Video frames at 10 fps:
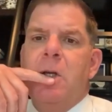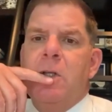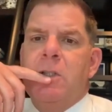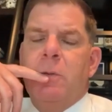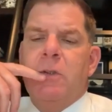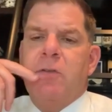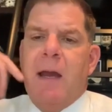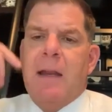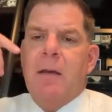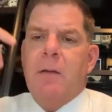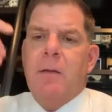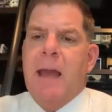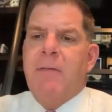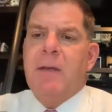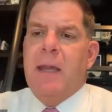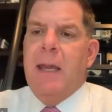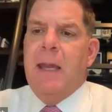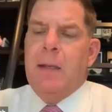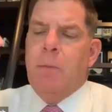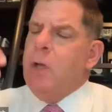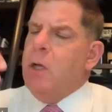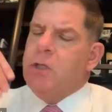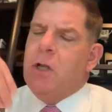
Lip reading: So we're trying to navigate, and we're not